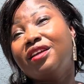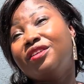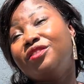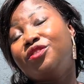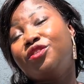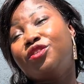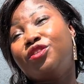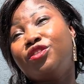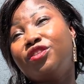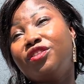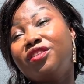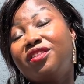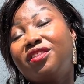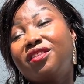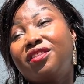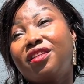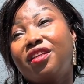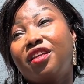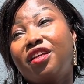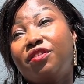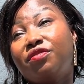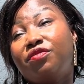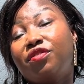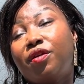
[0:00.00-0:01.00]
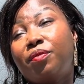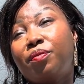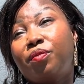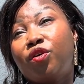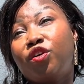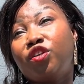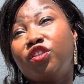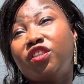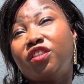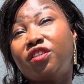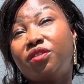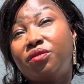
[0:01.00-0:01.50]
Don't give up
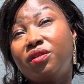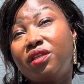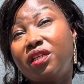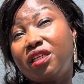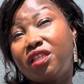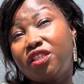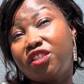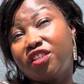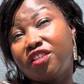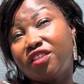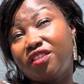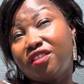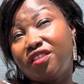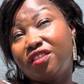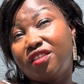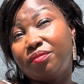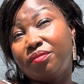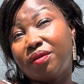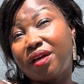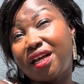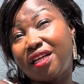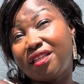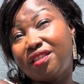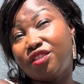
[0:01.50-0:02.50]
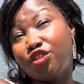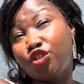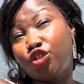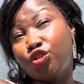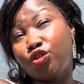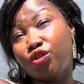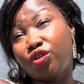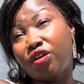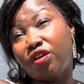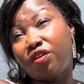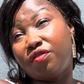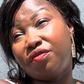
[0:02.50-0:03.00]
on your relationship at the
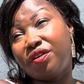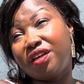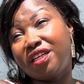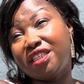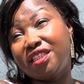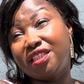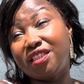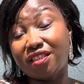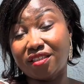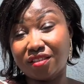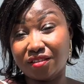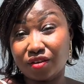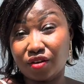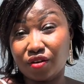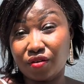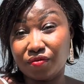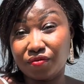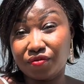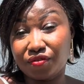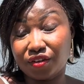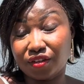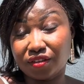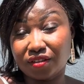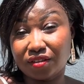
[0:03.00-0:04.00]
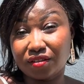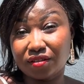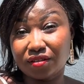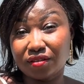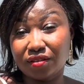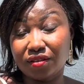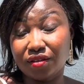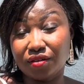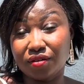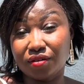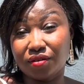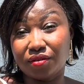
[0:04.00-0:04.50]
show of any discomfort,
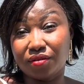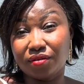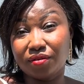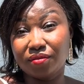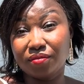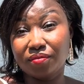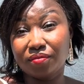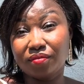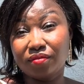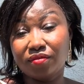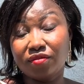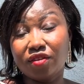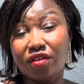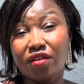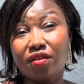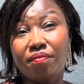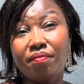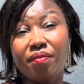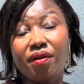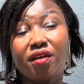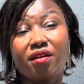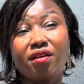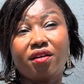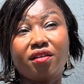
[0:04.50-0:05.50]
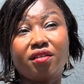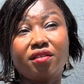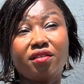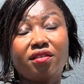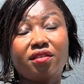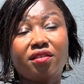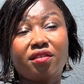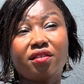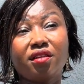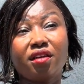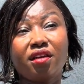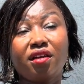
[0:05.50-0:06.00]

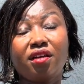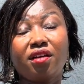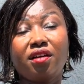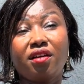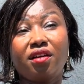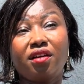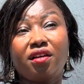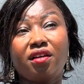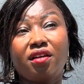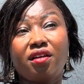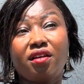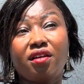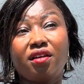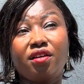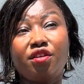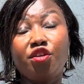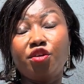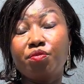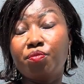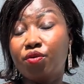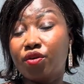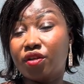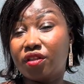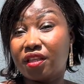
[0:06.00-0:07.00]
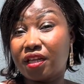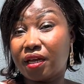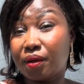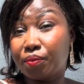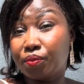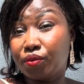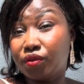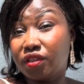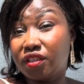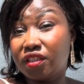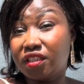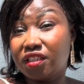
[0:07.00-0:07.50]
because you both are
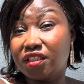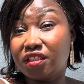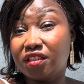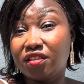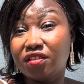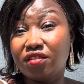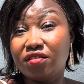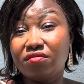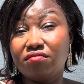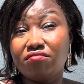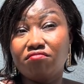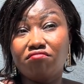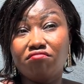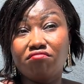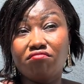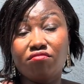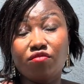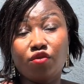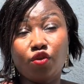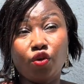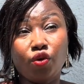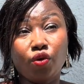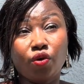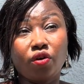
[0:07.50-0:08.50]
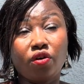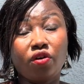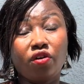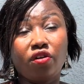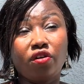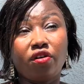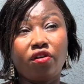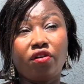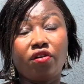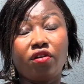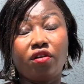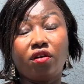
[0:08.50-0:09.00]
putting in
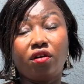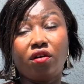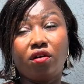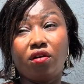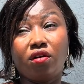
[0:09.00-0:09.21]
your